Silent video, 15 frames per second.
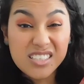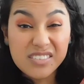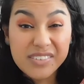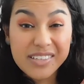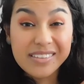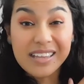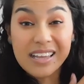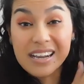of
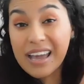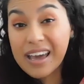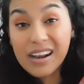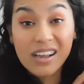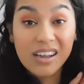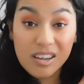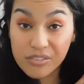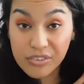it that had a
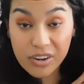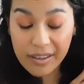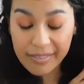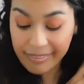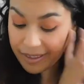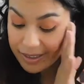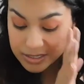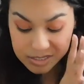cover I
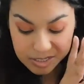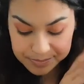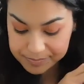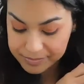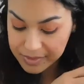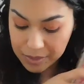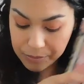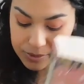liked.
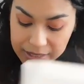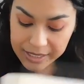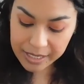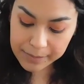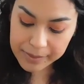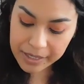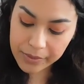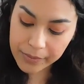That really
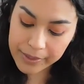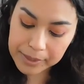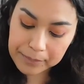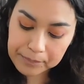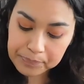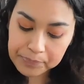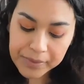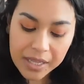came down to it.
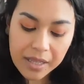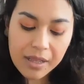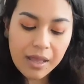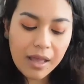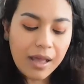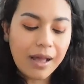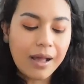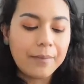
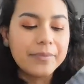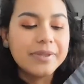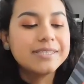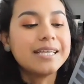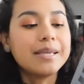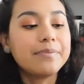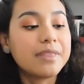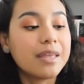The
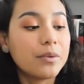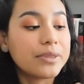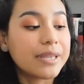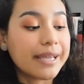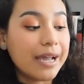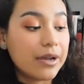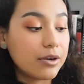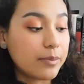same thing with the
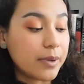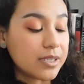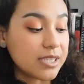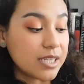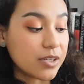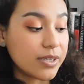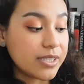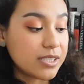Count of Monte
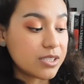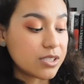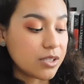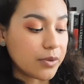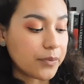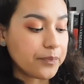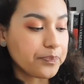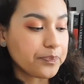
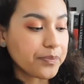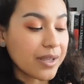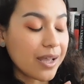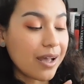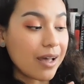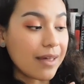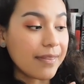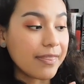Cristo.
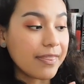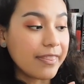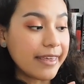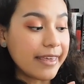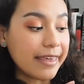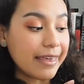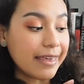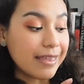
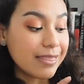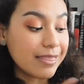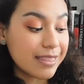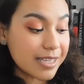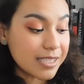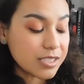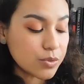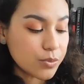
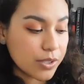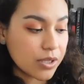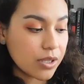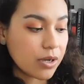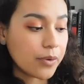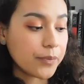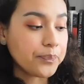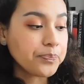This one
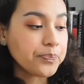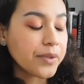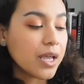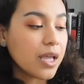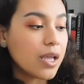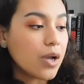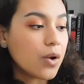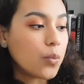though
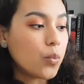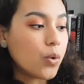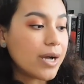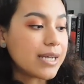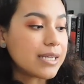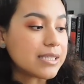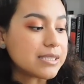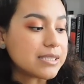
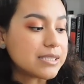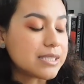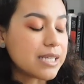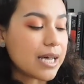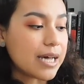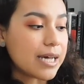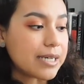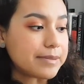was,
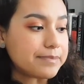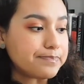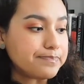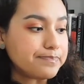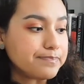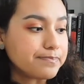I'm